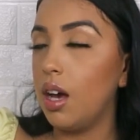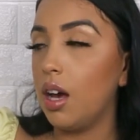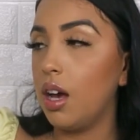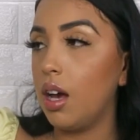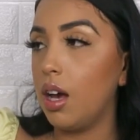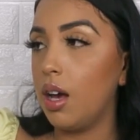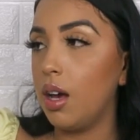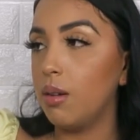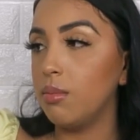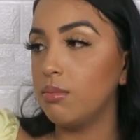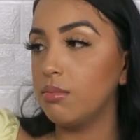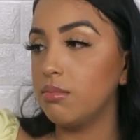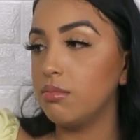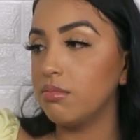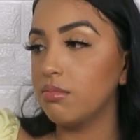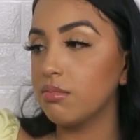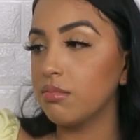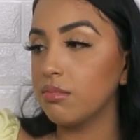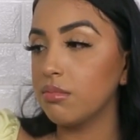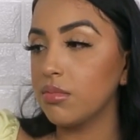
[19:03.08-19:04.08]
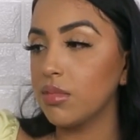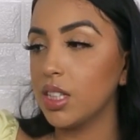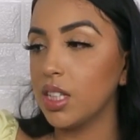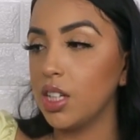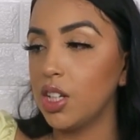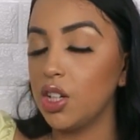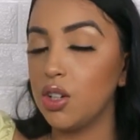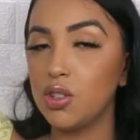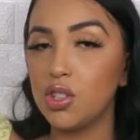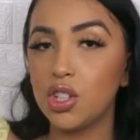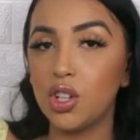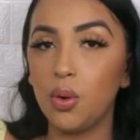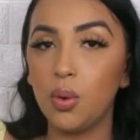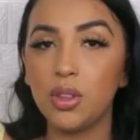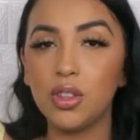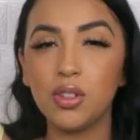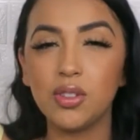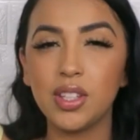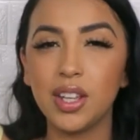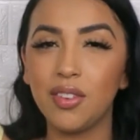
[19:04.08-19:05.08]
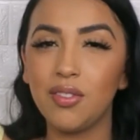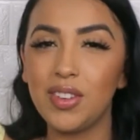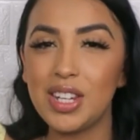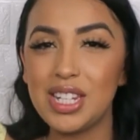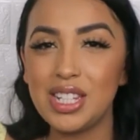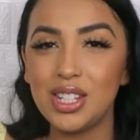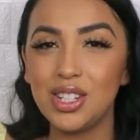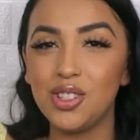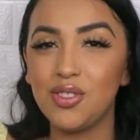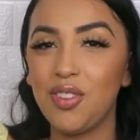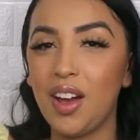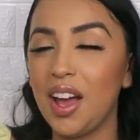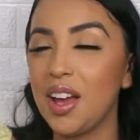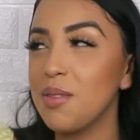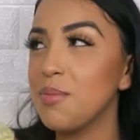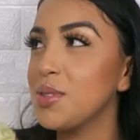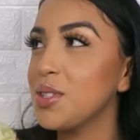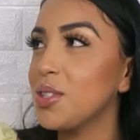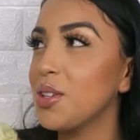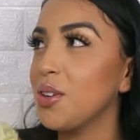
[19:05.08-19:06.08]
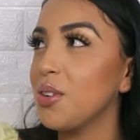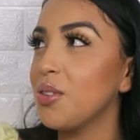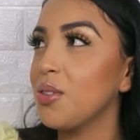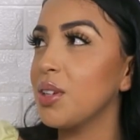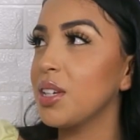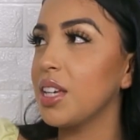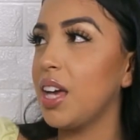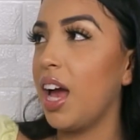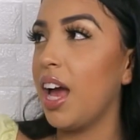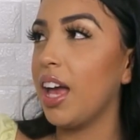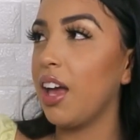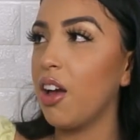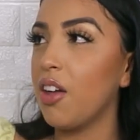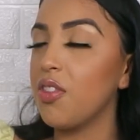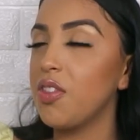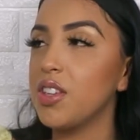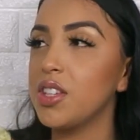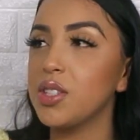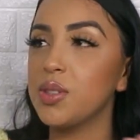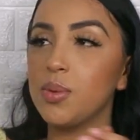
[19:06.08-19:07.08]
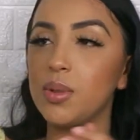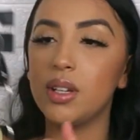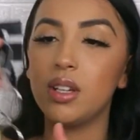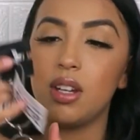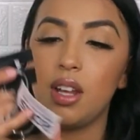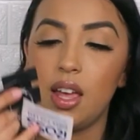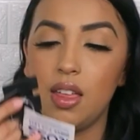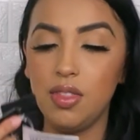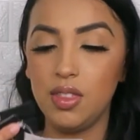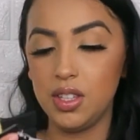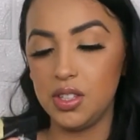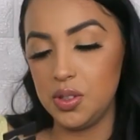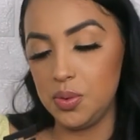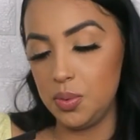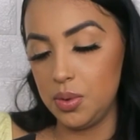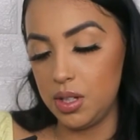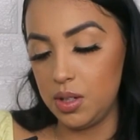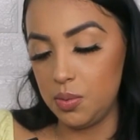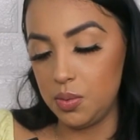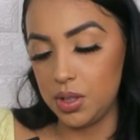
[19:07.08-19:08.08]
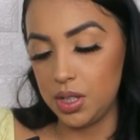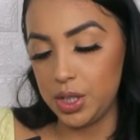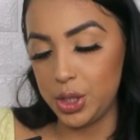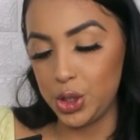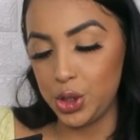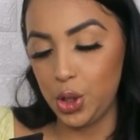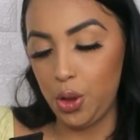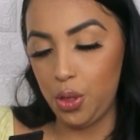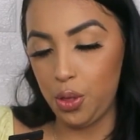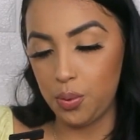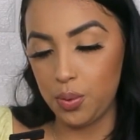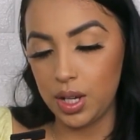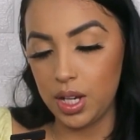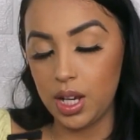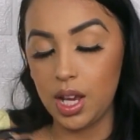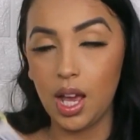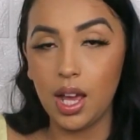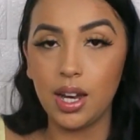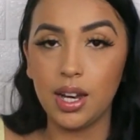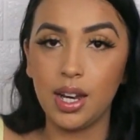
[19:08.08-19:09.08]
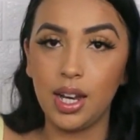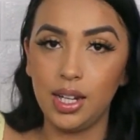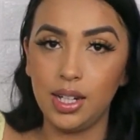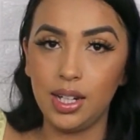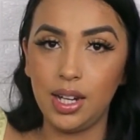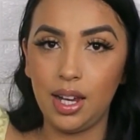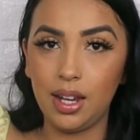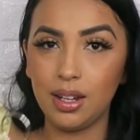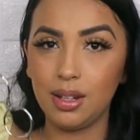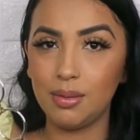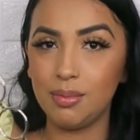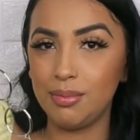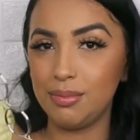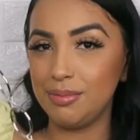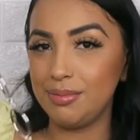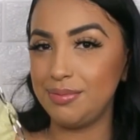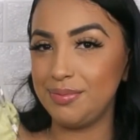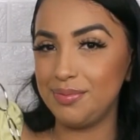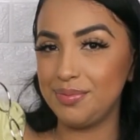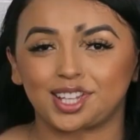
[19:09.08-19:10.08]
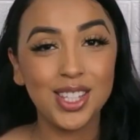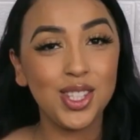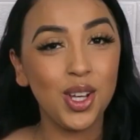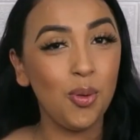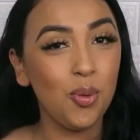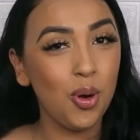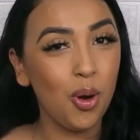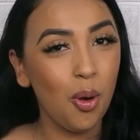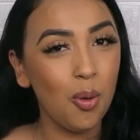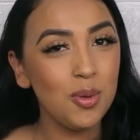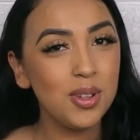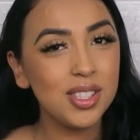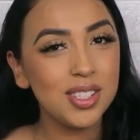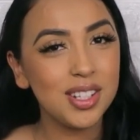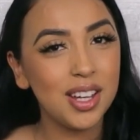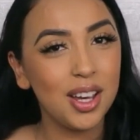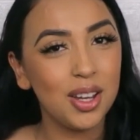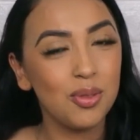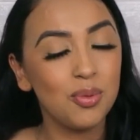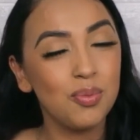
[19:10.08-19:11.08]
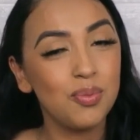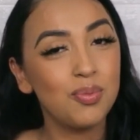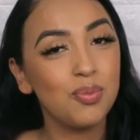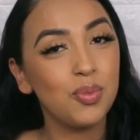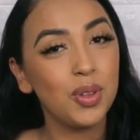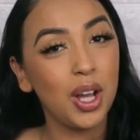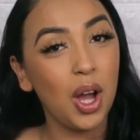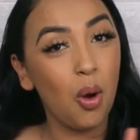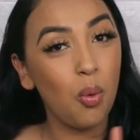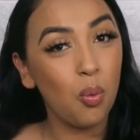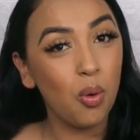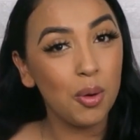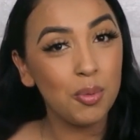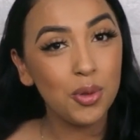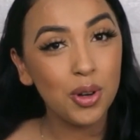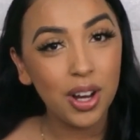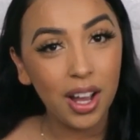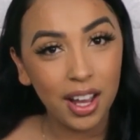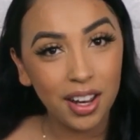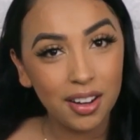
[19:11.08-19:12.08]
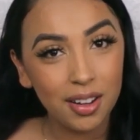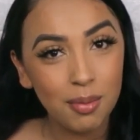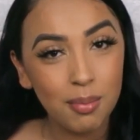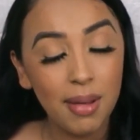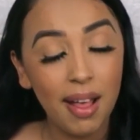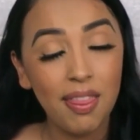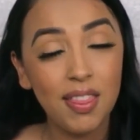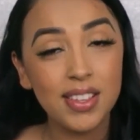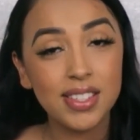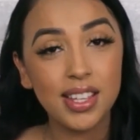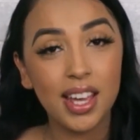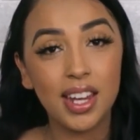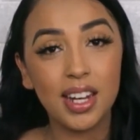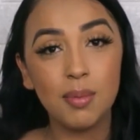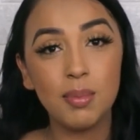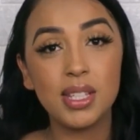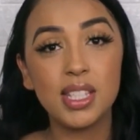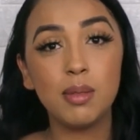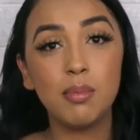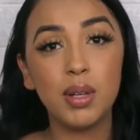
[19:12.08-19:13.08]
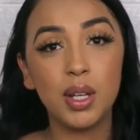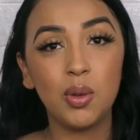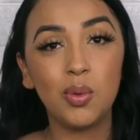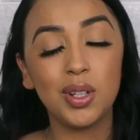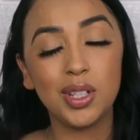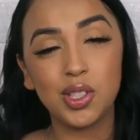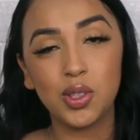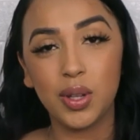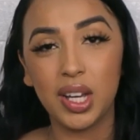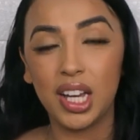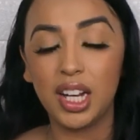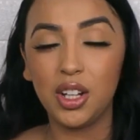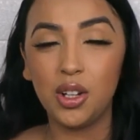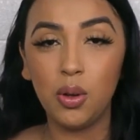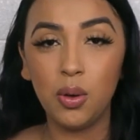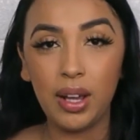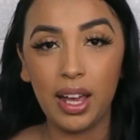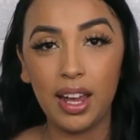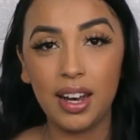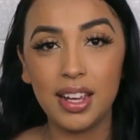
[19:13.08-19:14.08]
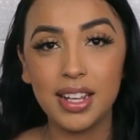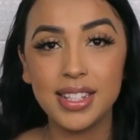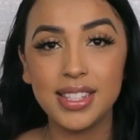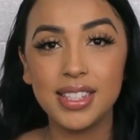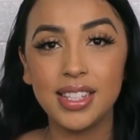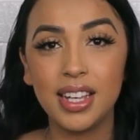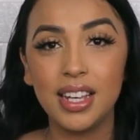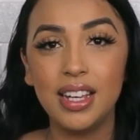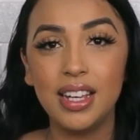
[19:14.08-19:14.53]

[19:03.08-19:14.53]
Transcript: um, you know, to go with those like vintage vibes. So yeah, I got this one, and this one was three ninety-nine. All right guys, so we're almost done. We got one more item, and this item is a big one, so I gotta go get it.